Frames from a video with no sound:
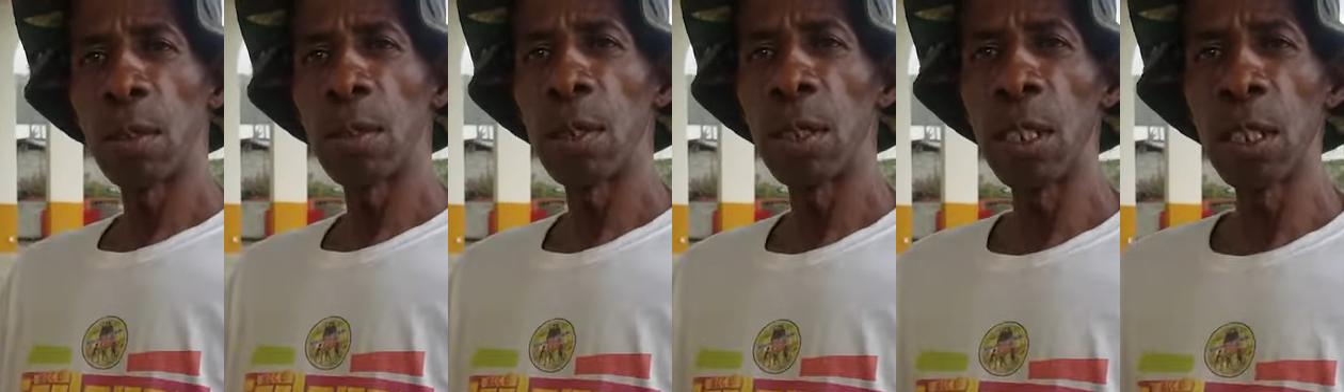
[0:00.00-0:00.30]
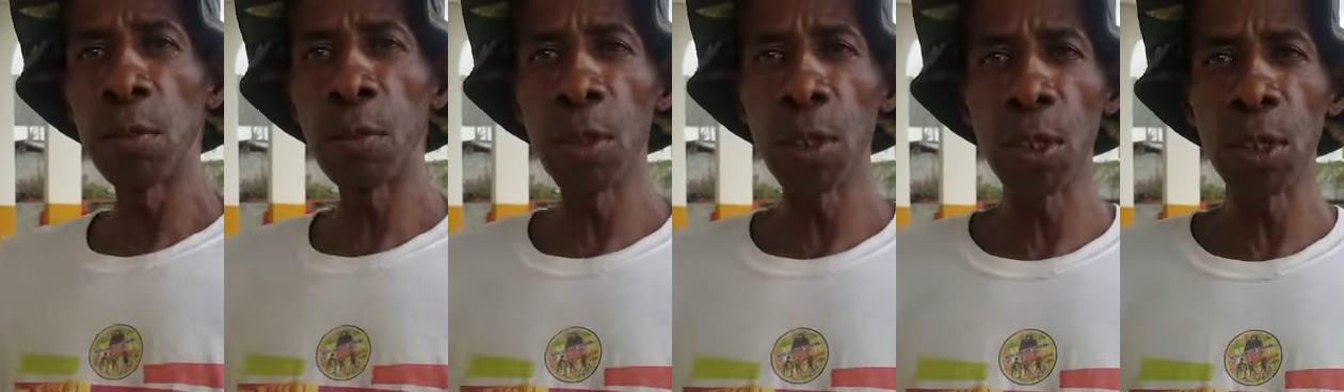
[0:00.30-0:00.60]

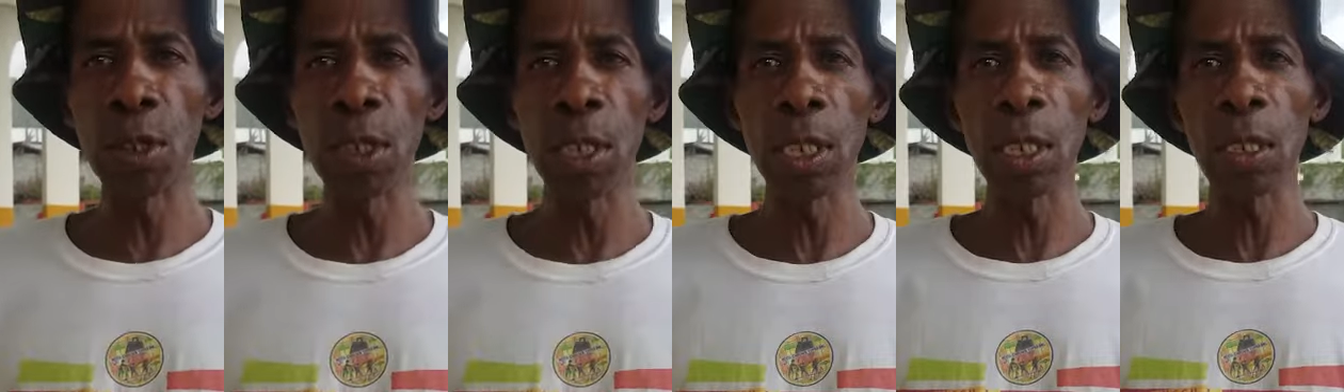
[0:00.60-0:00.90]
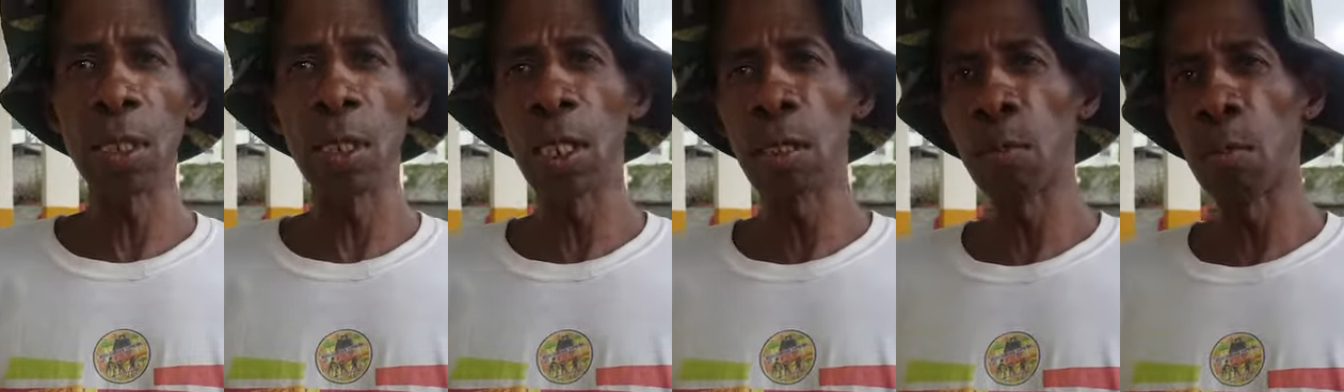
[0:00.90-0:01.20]
this Road Street, they
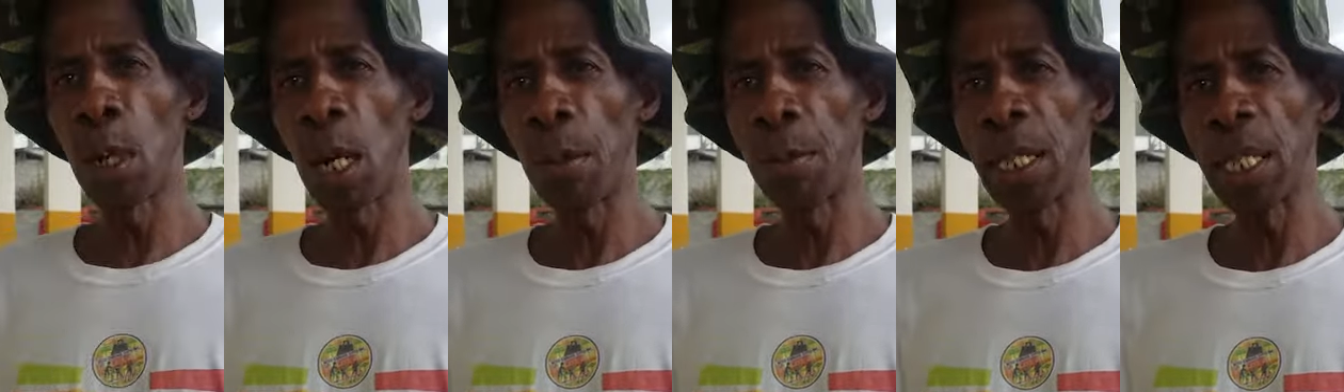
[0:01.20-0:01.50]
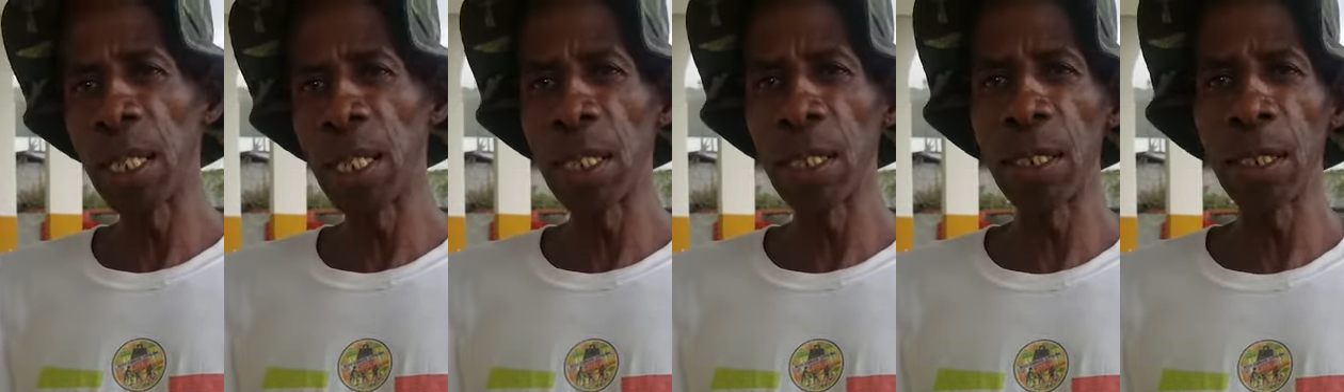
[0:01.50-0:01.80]
could
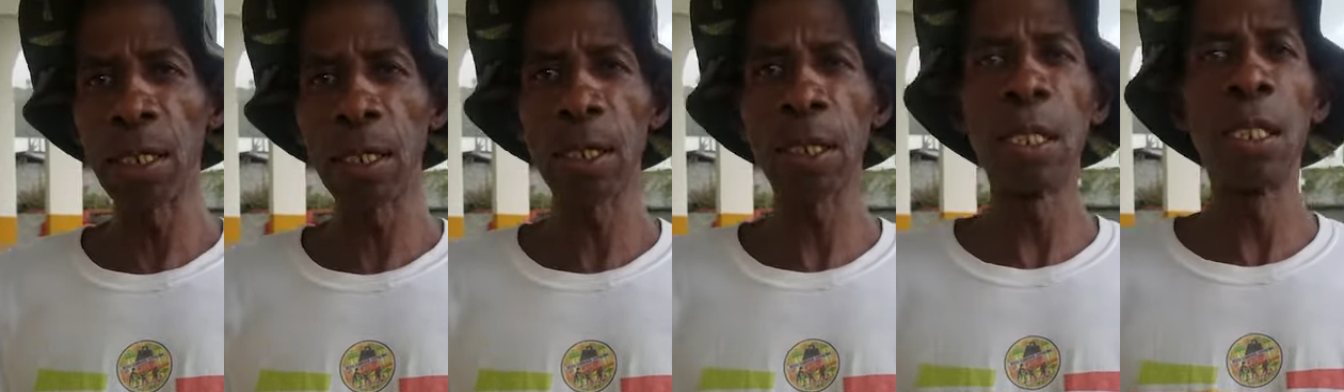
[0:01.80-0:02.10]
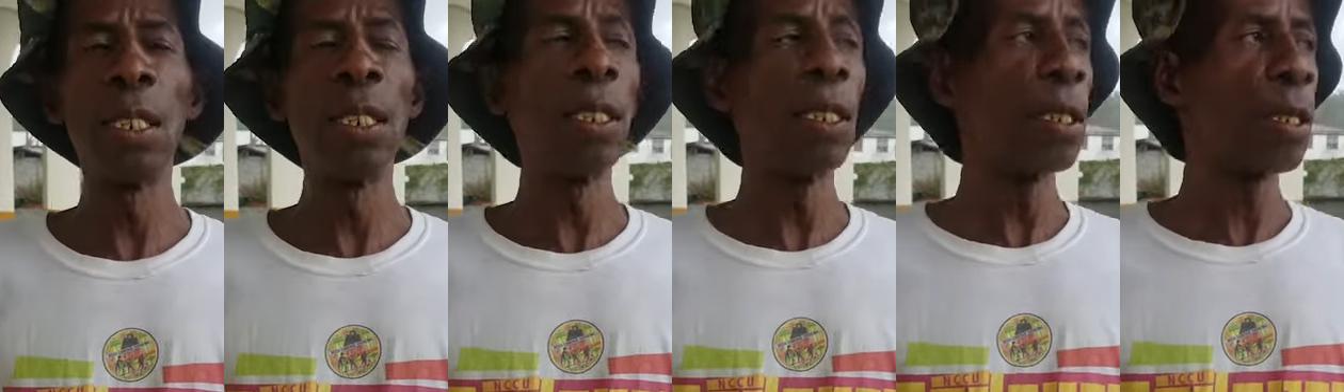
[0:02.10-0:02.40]
bombers,
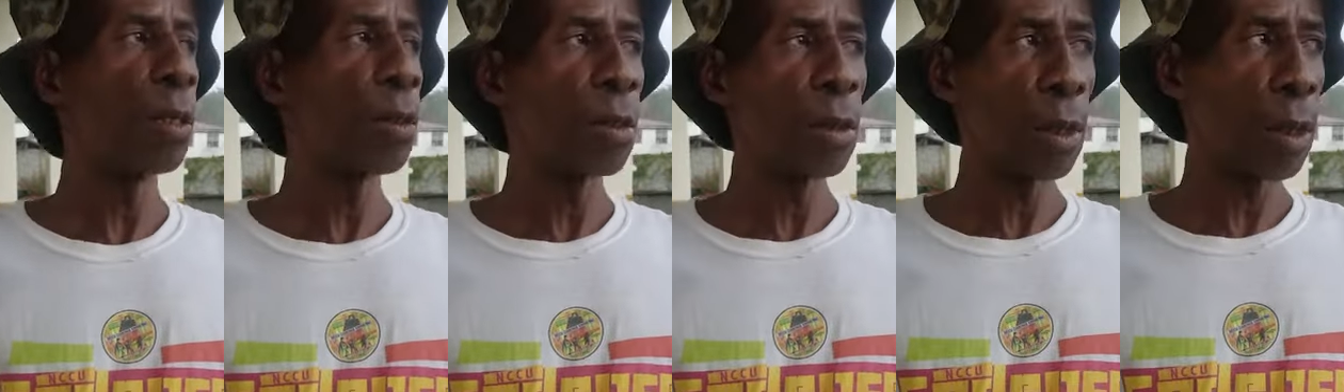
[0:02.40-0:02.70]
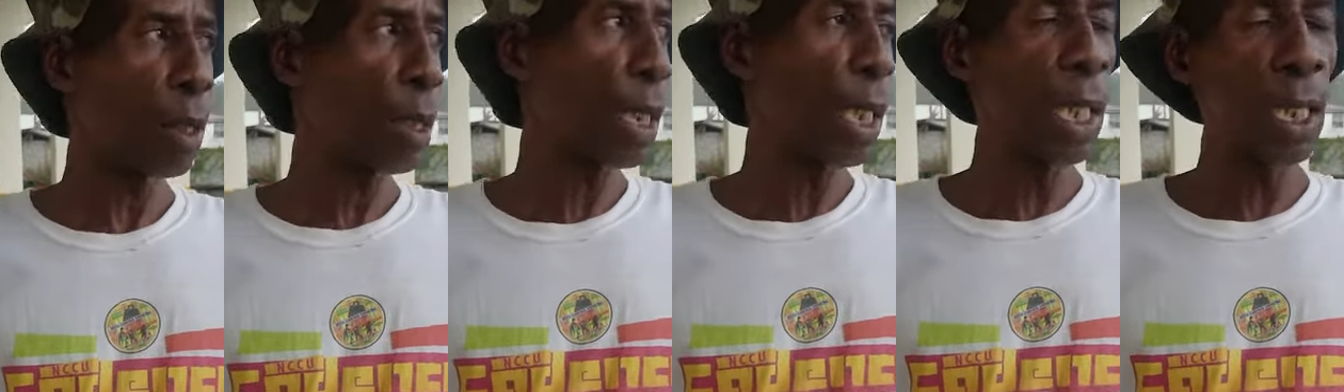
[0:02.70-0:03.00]

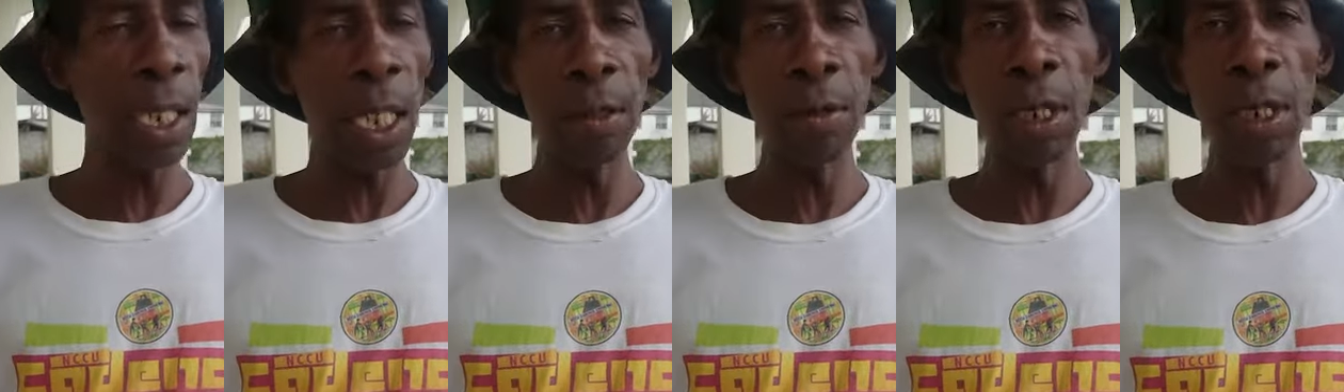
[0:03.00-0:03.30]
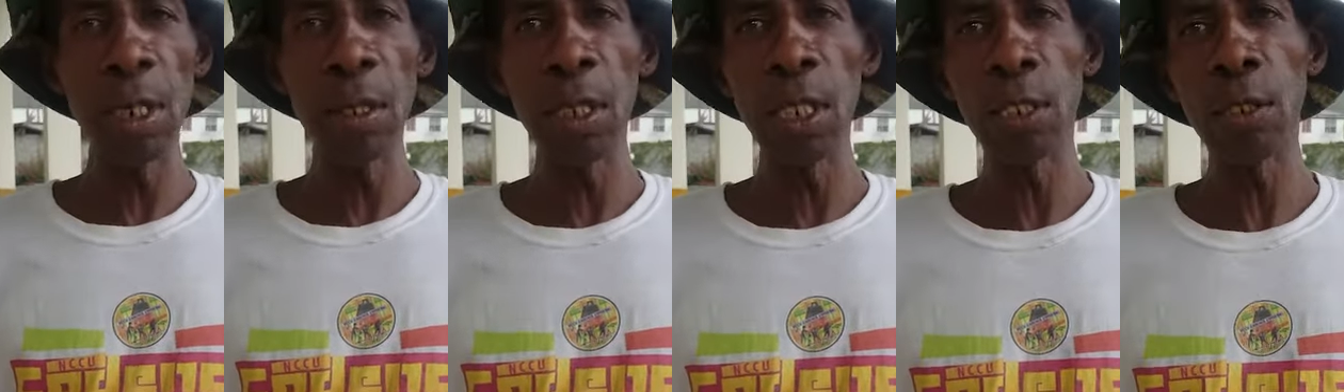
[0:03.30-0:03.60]
Kennedy
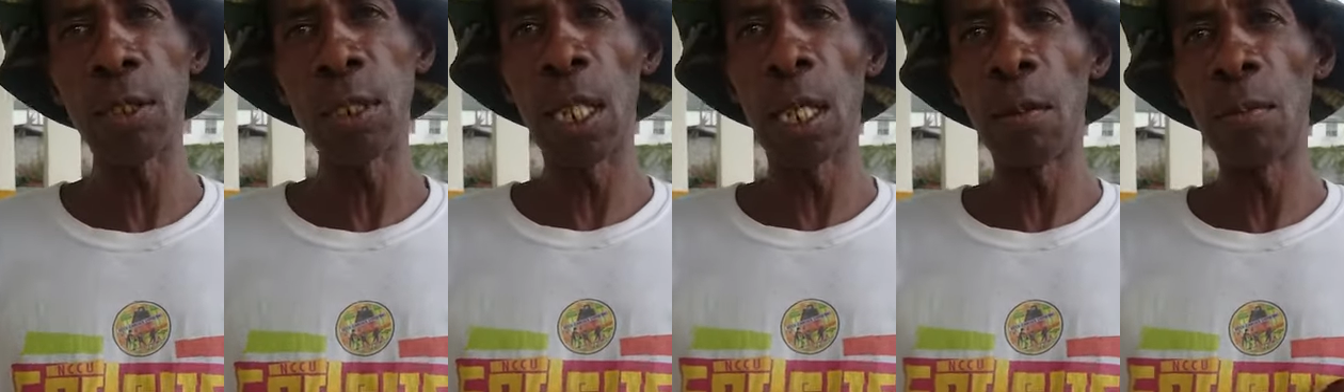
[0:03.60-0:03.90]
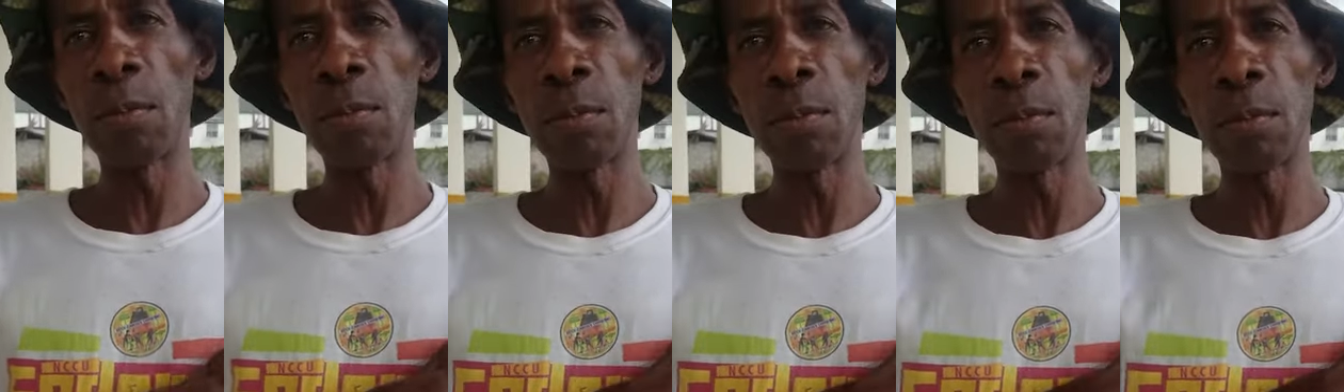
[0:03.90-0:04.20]
Avenue was
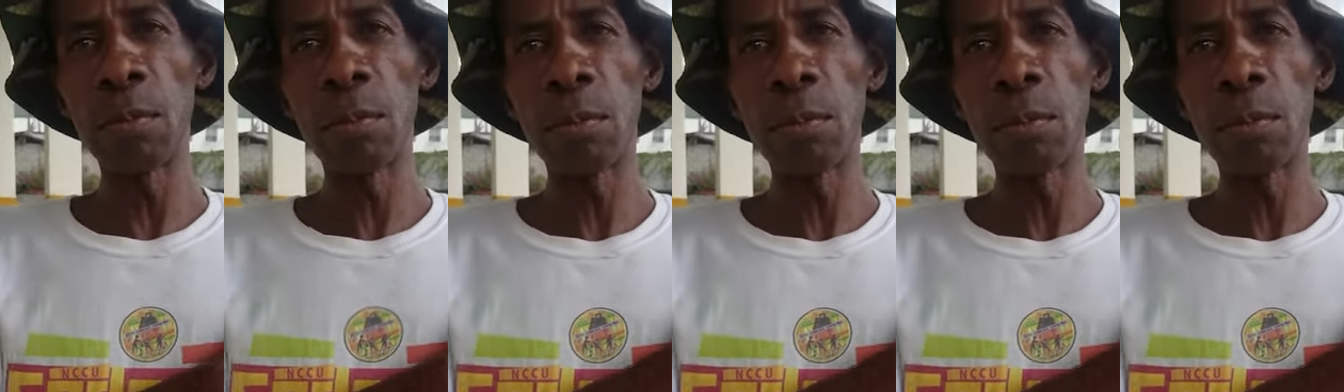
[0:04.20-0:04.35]
um,